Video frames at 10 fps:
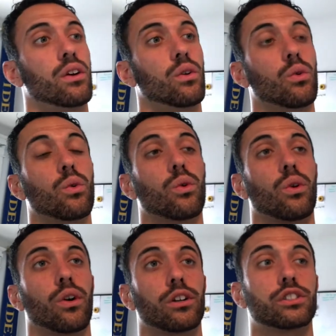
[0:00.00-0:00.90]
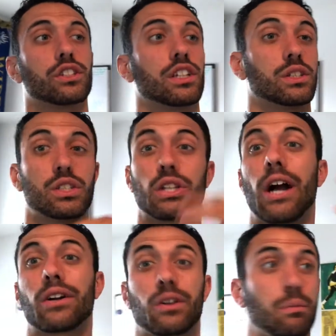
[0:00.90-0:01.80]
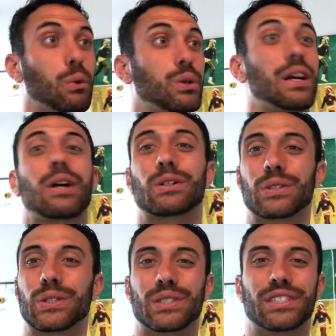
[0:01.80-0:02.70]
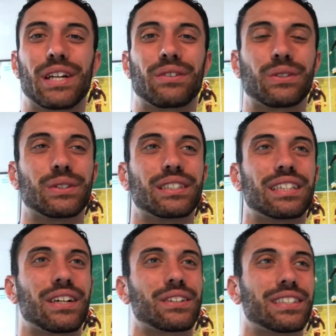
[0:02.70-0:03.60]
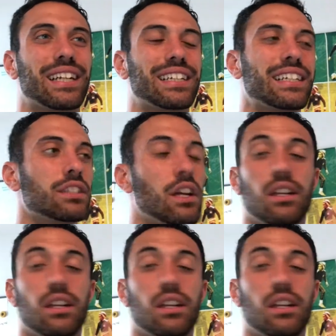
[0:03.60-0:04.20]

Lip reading: or just soccer, more soccer drills in general and soccer techniques,